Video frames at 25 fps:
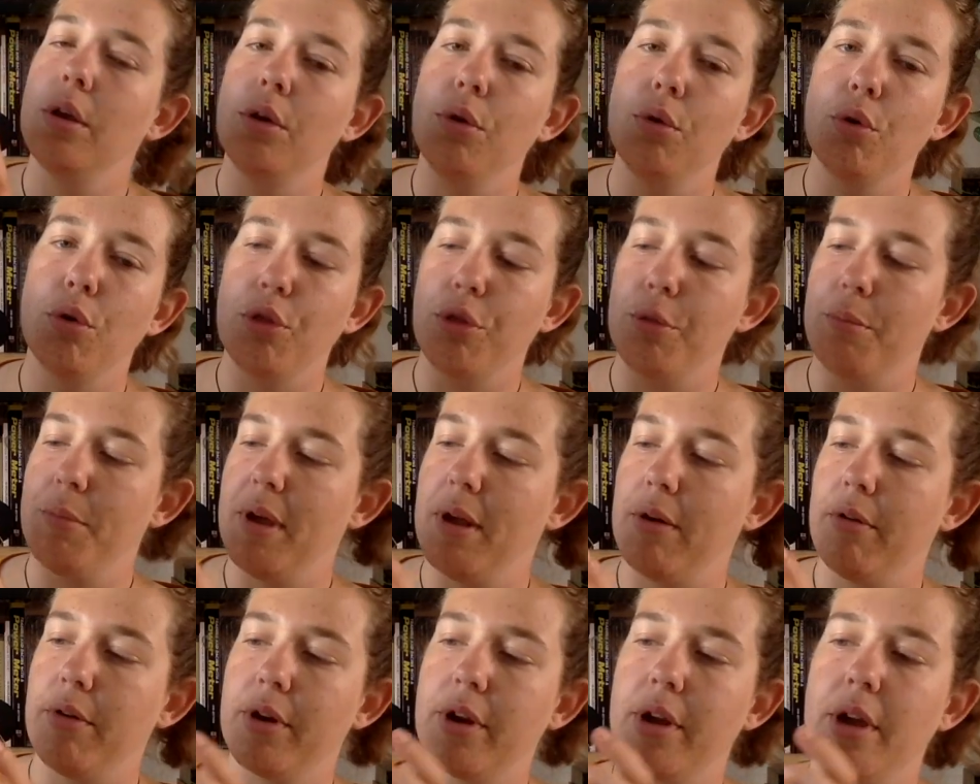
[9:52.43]
North
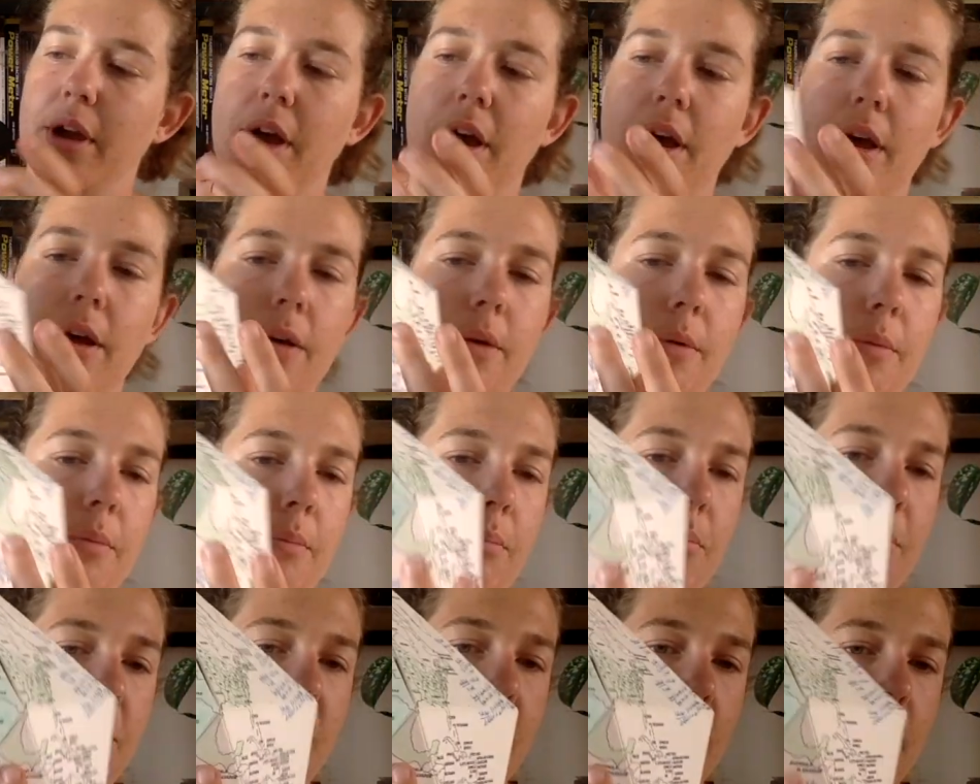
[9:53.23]
America,
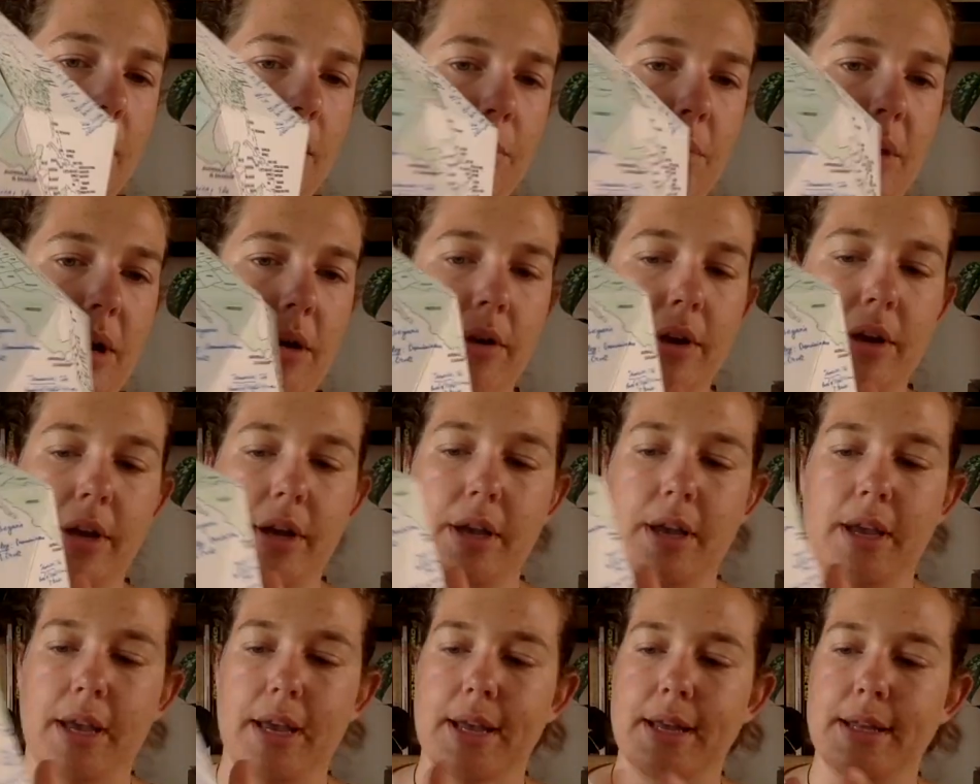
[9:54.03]
Middle
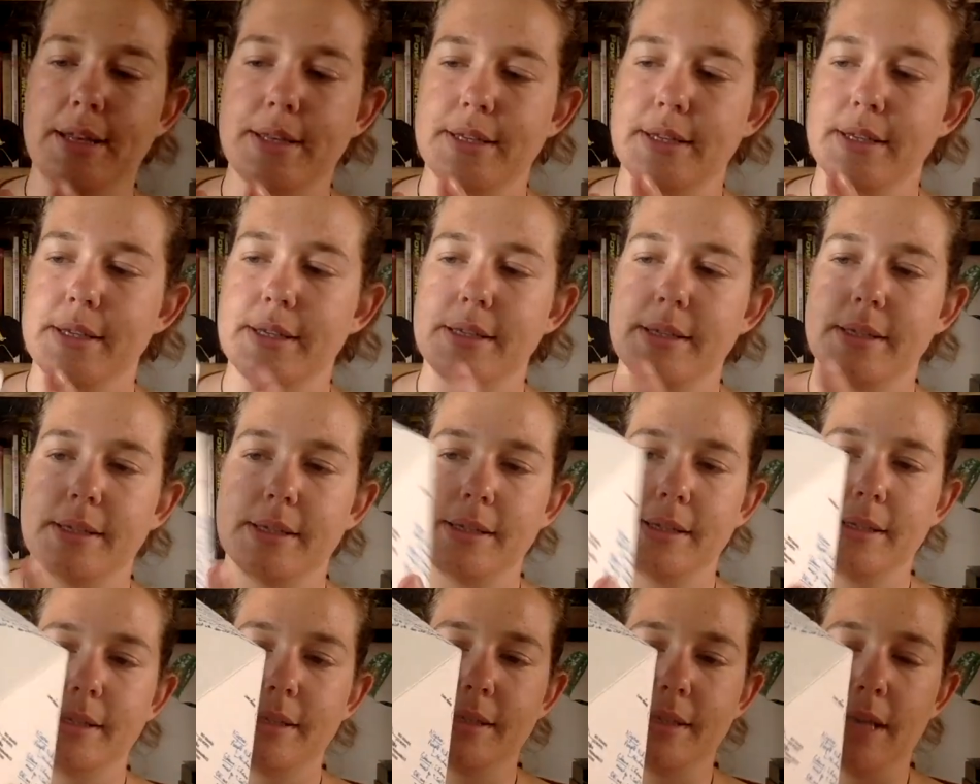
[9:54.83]
America, and
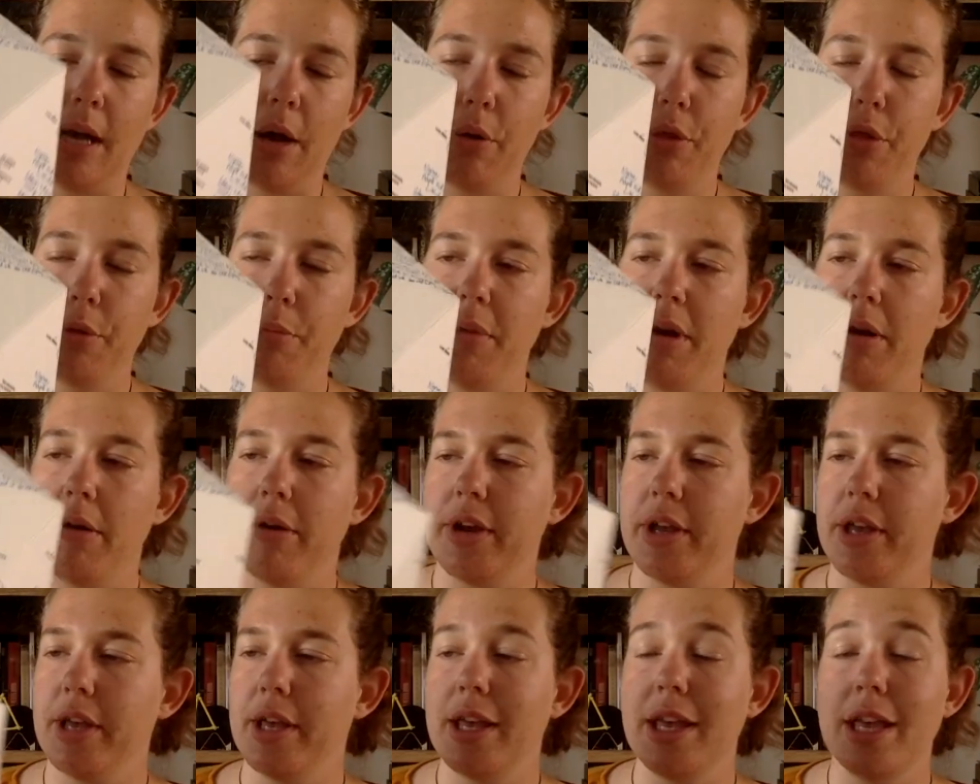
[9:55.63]
South
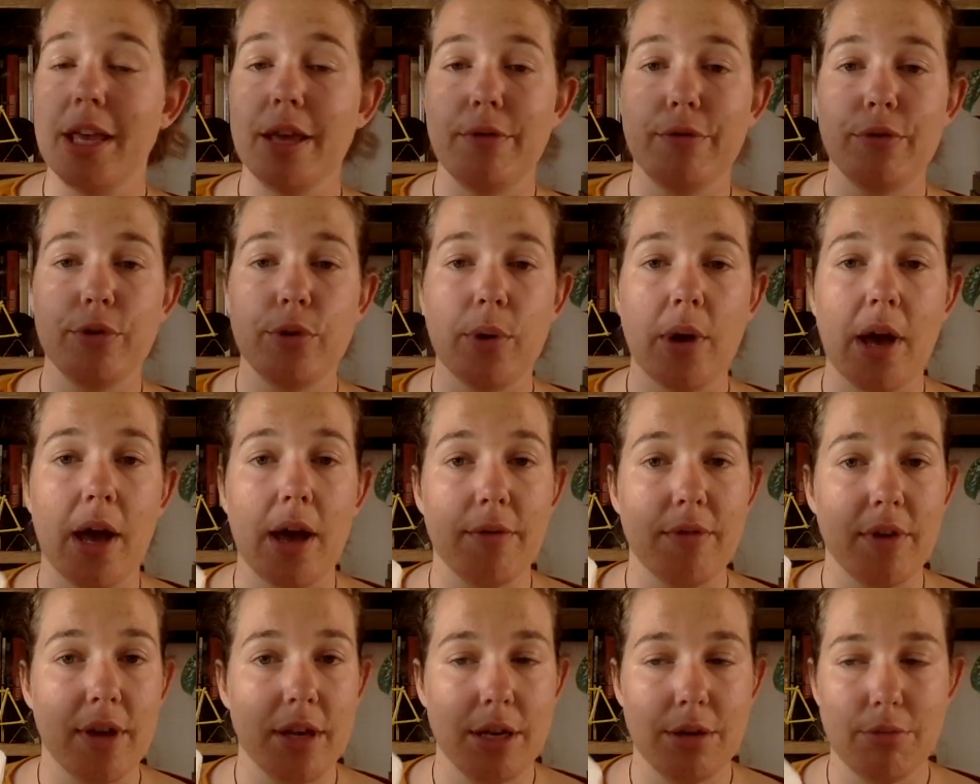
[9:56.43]
America. If you
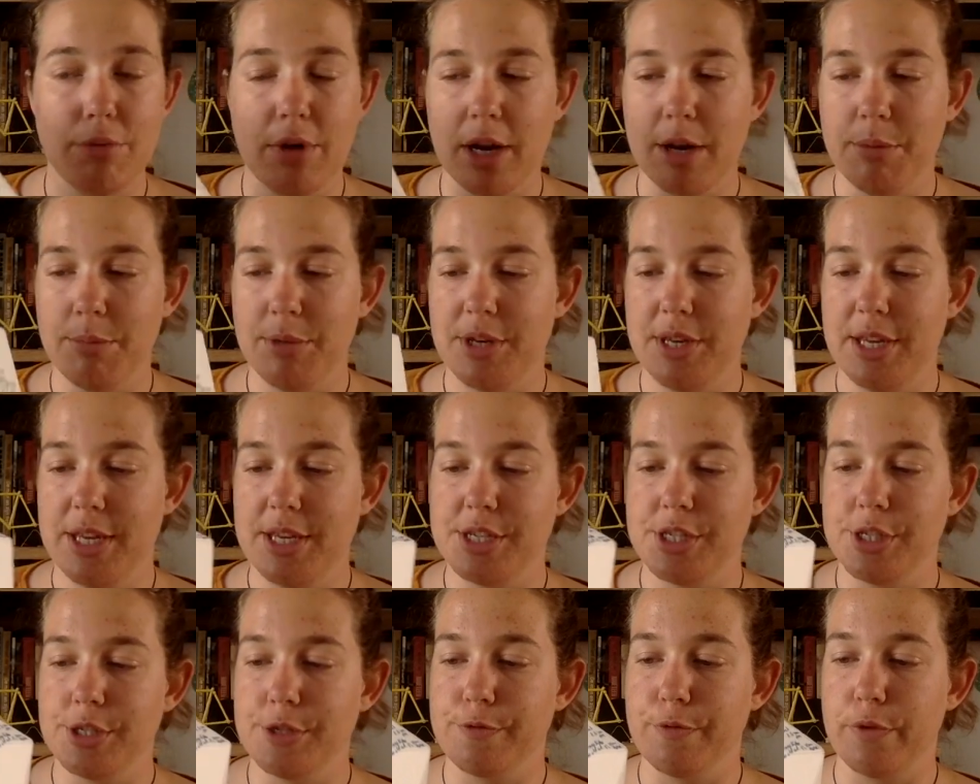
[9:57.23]
have any
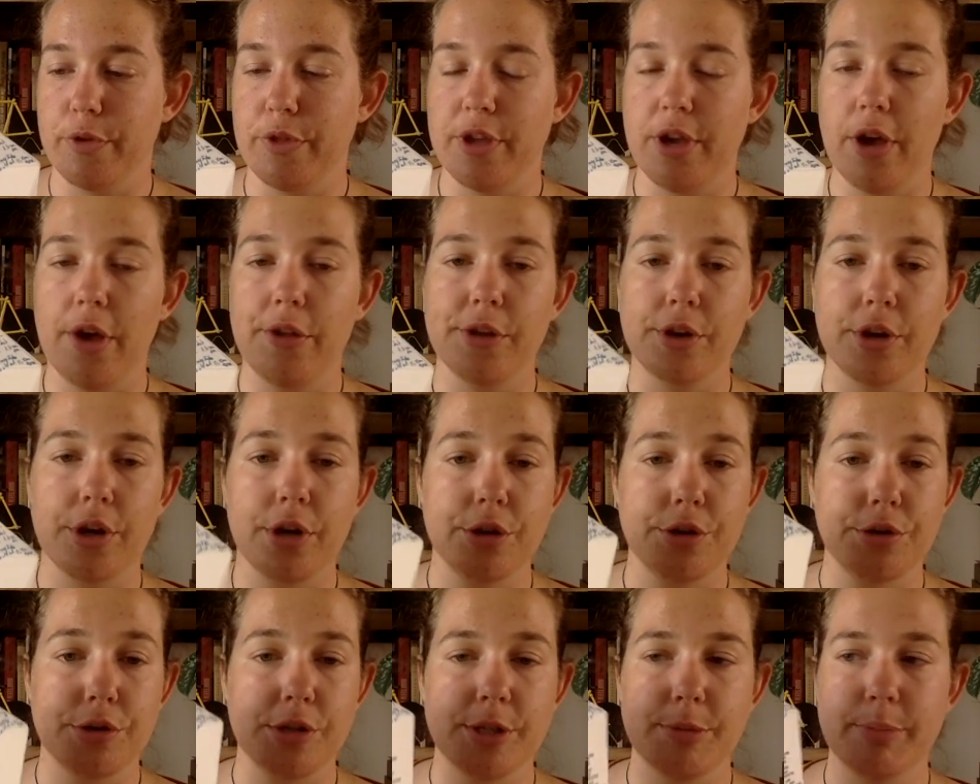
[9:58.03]
recommendations for the other
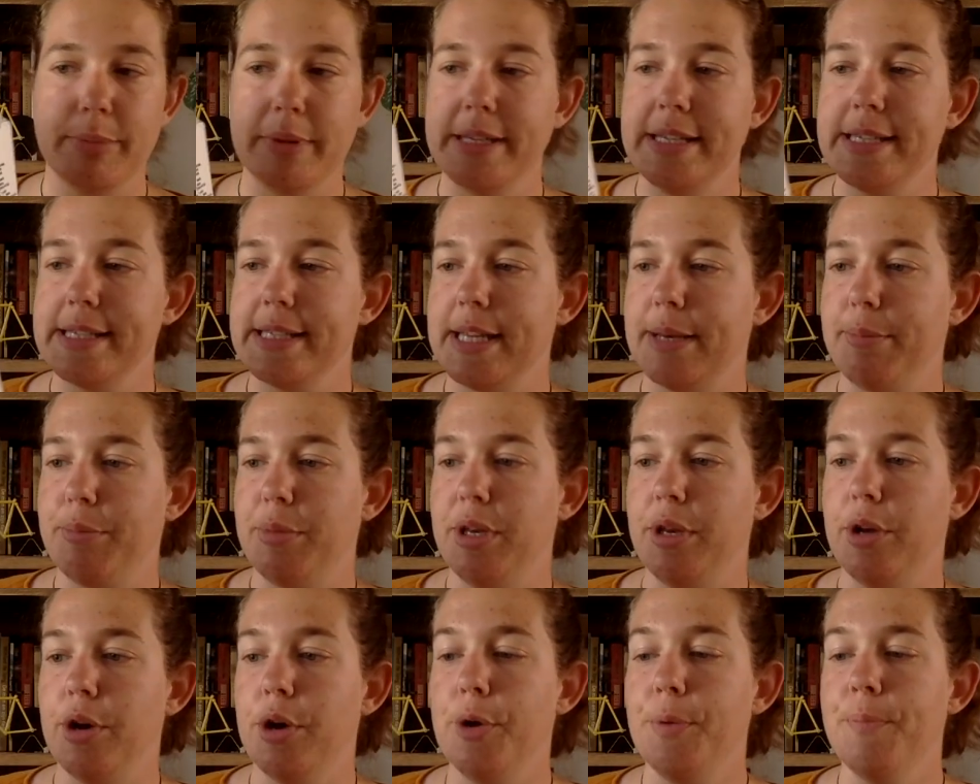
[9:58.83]
countries, please let
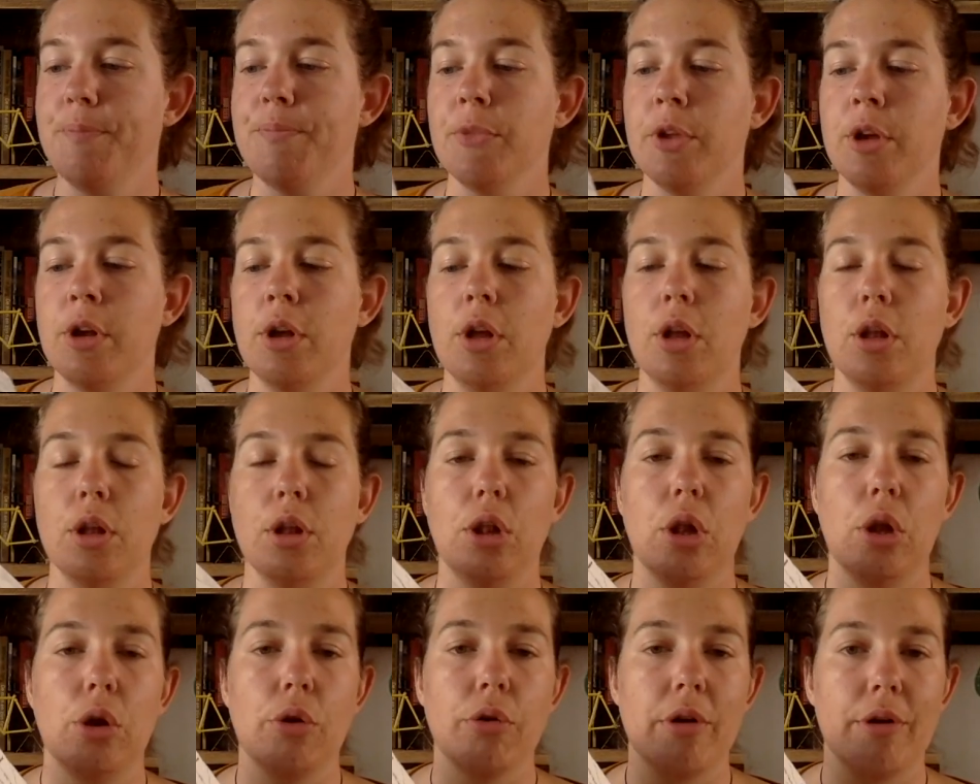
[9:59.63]
me know.
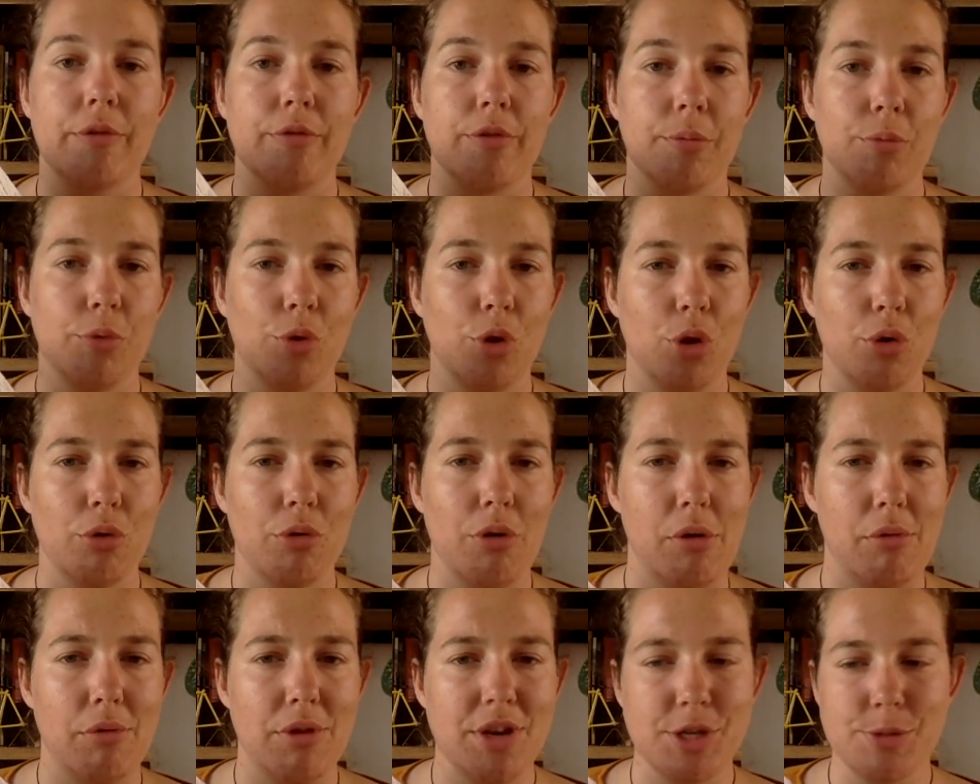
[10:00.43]
Laura from
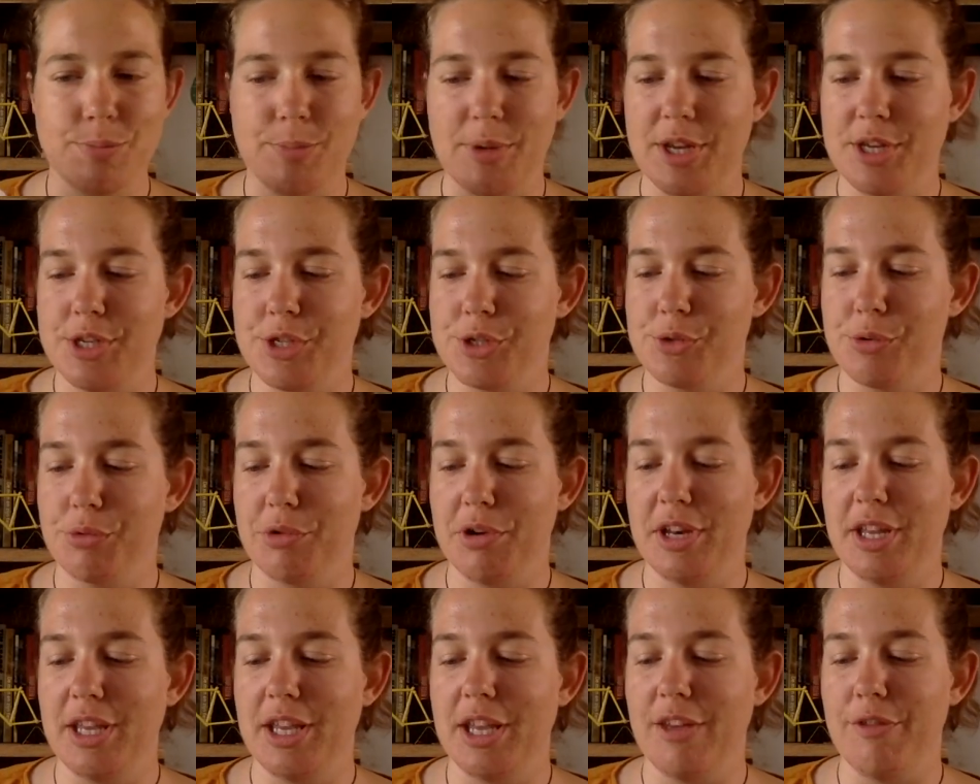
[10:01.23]
Laura Reads Pages
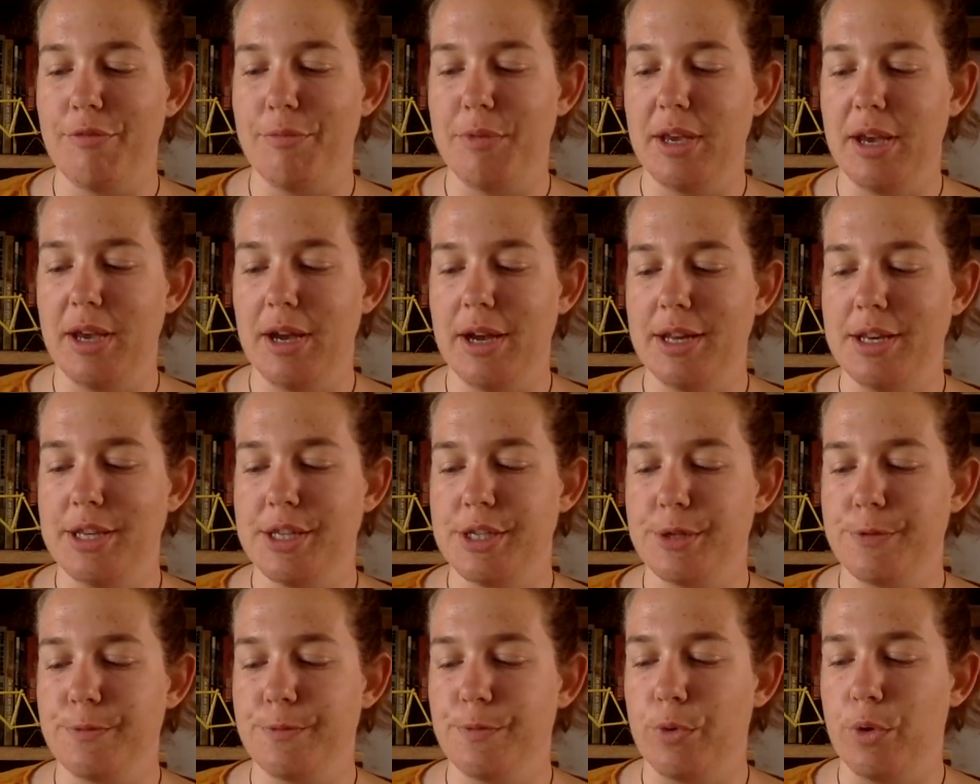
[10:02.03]
already gave me
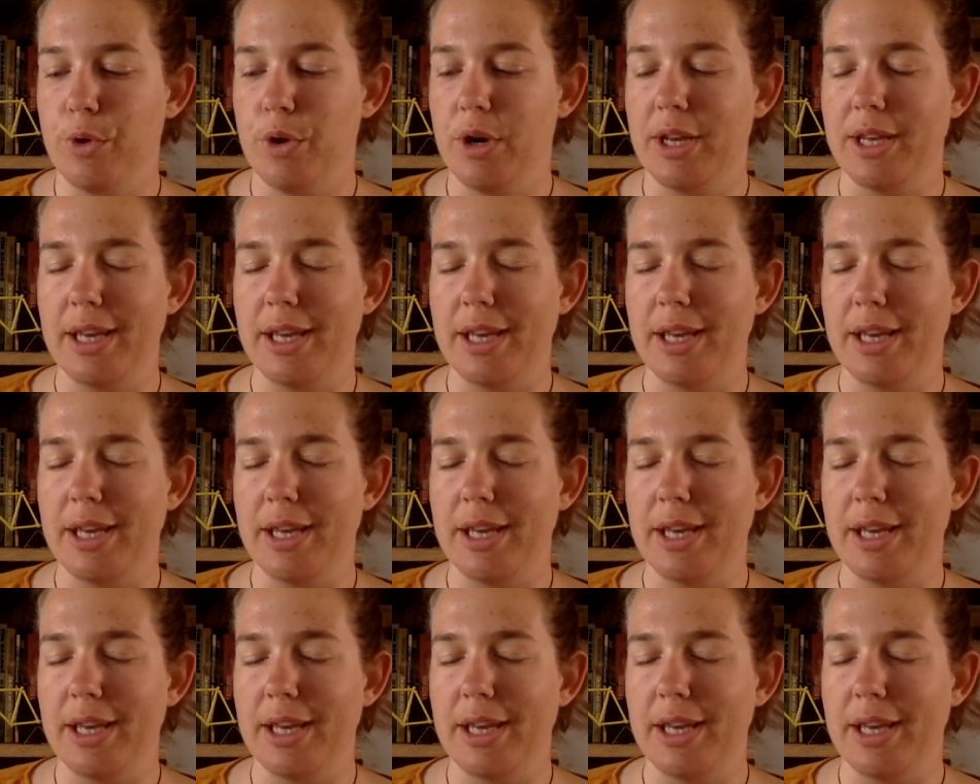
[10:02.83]
ideas for